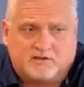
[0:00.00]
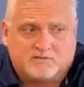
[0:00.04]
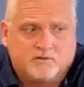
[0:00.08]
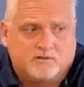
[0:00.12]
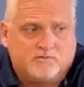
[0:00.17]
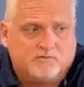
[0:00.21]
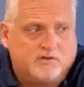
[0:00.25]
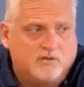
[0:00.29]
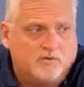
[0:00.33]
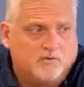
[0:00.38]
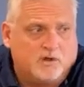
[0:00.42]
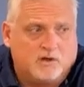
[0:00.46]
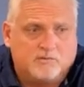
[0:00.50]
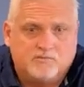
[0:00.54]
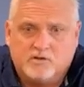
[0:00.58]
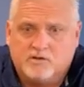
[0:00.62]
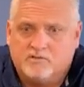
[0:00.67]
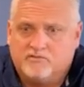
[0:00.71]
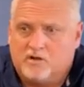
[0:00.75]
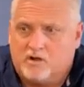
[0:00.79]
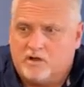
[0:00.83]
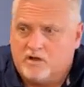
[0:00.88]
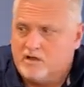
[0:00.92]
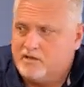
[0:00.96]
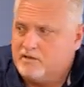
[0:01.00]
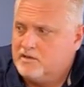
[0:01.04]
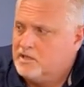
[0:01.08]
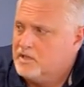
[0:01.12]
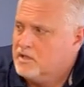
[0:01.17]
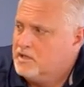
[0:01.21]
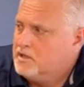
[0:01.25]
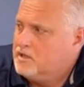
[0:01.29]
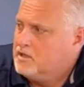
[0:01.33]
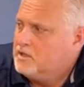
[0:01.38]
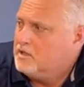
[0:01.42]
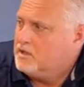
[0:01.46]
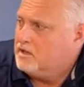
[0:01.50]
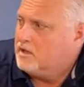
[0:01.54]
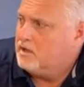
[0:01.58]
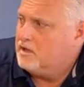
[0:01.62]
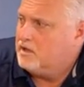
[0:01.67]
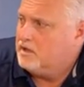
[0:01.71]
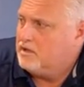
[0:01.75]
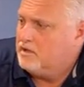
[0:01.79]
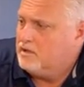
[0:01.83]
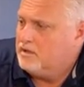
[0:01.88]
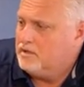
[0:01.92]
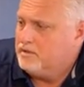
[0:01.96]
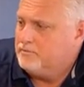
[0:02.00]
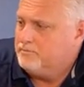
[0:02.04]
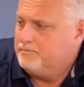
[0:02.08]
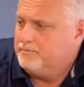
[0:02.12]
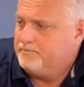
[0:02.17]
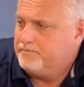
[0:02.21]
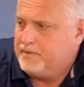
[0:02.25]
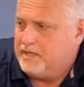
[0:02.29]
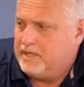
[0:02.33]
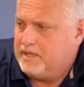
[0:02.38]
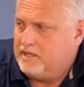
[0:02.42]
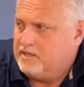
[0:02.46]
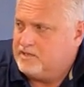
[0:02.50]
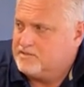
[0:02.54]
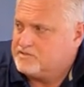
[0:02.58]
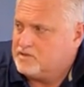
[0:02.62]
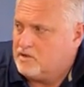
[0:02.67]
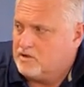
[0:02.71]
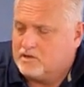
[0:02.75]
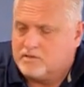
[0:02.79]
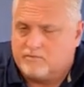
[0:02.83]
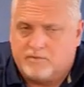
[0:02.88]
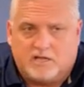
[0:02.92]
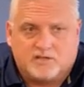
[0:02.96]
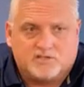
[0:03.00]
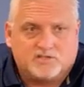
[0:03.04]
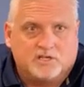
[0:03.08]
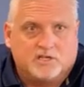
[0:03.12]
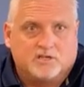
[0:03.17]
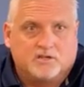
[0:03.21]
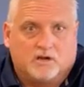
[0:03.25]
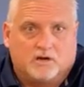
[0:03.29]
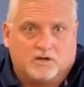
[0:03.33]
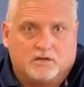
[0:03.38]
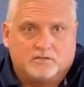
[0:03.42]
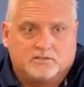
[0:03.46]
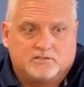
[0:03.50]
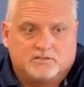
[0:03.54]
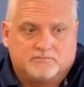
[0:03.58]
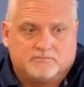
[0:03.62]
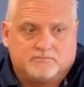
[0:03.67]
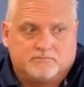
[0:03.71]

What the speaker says: Because we do want to move on and talk about shin guards.